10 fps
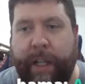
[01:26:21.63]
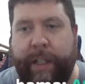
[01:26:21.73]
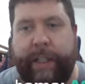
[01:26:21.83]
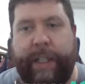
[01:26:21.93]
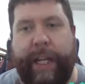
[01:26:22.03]

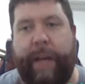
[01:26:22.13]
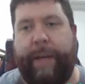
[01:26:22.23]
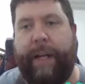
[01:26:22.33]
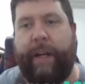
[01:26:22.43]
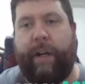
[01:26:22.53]
Yeah,
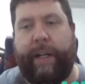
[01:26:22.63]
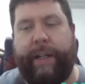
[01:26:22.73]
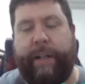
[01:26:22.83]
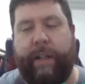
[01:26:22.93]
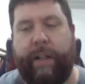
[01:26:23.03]
man,
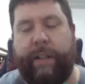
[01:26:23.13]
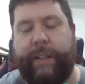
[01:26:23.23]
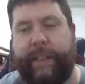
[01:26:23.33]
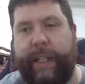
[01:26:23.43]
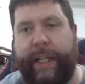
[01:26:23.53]

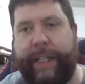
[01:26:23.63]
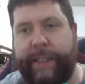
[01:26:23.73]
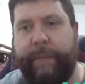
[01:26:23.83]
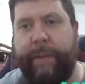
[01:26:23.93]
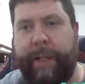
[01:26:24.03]
it's
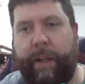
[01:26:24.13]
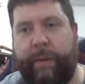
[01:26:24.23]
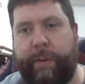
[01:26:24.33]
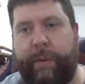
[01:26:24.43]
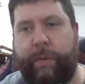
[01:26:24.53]
something I
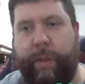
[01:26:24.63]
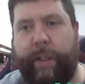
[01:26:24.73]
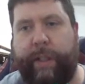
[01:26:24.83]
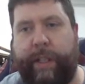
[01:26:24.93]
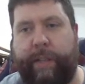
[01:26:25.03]
would
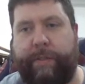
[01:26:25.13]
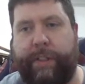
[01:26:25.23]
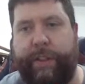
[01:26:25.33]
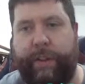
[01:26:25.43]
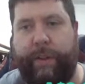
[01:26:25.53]
really love
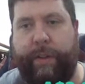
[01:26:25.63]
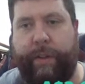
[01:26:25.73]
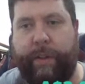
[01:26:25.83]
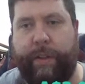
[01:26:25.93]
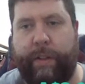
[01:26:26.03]
to do,
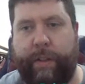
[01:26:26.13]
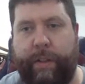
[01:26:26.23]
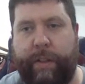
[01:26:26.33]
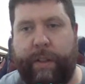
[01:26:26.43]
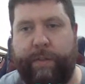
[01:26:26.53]
the
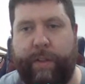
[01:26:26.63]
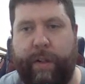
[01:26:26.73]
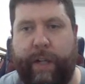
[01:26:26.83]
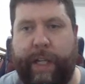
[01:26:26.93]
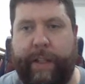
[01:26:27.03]

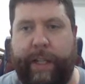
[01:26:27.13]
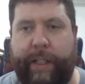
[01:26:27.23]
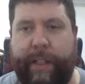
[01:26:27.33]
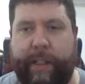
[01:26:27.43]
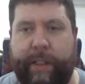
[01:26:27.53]
flying
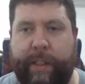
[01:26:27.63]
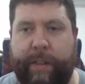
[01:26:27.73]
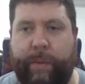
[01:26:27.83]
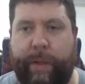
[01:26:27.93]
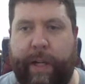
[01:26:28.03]
thing,
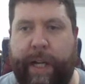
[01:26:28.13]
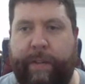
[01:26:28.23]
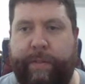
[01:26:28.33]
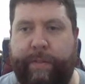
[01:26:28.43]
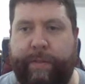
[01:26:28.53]
when I have